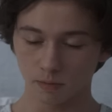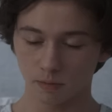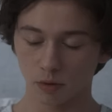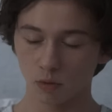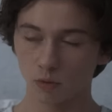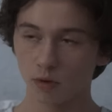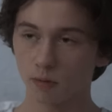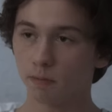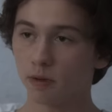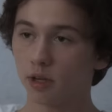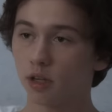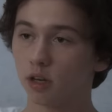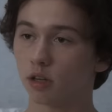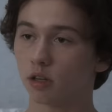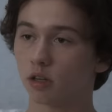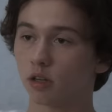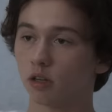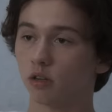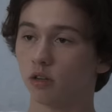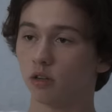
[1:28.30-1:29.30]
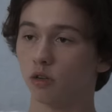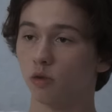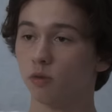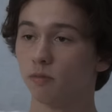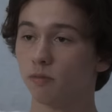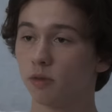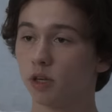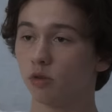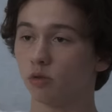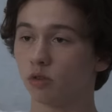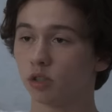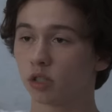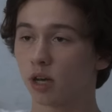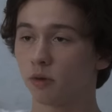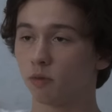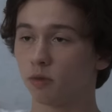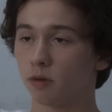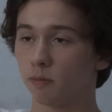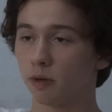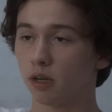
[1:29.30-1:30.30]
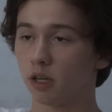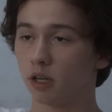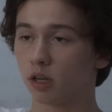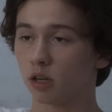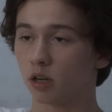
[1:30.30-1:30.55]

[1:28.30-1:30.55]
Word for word: but we beat it. You and me, you said we beat